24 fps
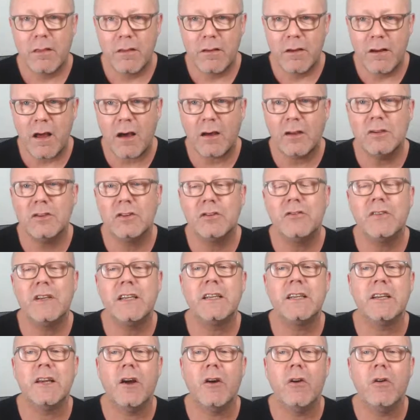The last
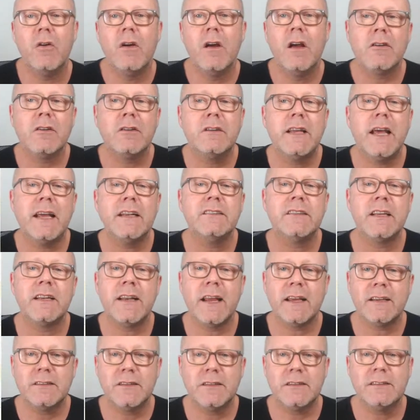video contains
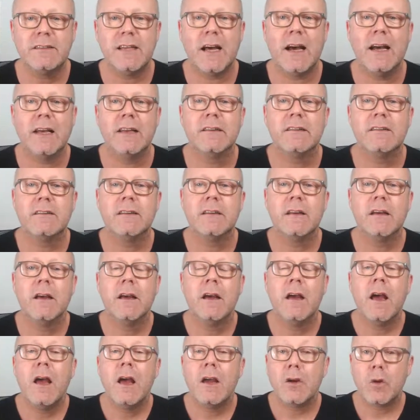an exercise.
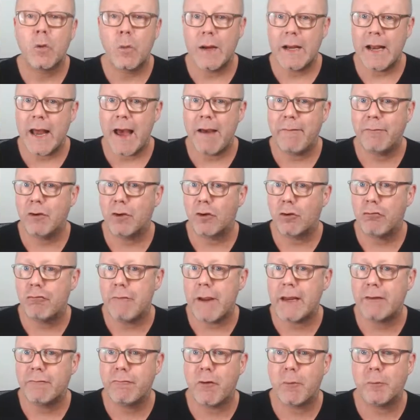You will have to
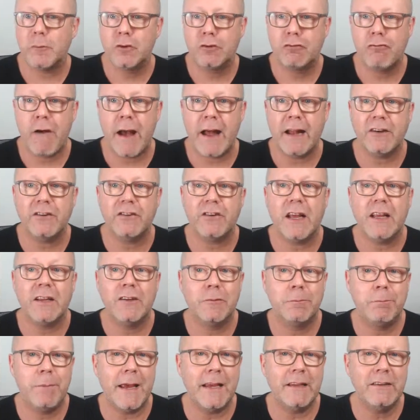create from scratch a
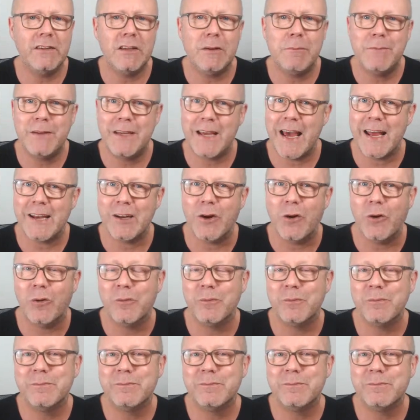spacey piano.